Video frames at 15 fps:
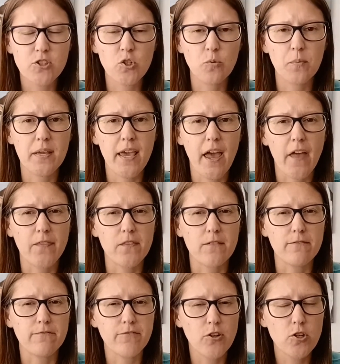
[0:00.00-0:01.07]
to me at the
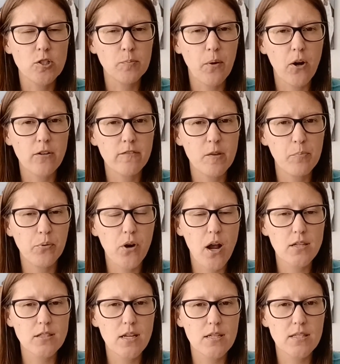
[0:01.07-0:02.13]
first part of the
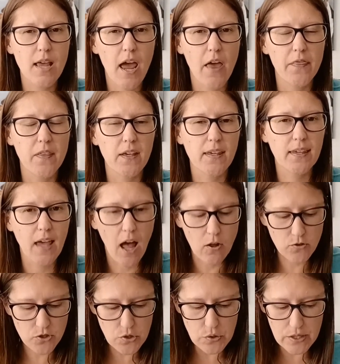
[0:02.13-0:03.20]
process at the
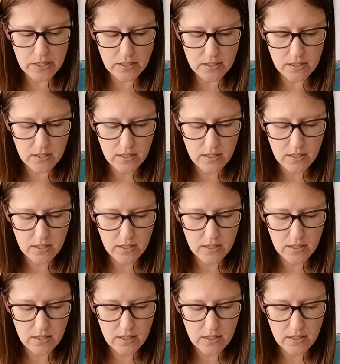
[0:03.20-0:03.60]
consulate,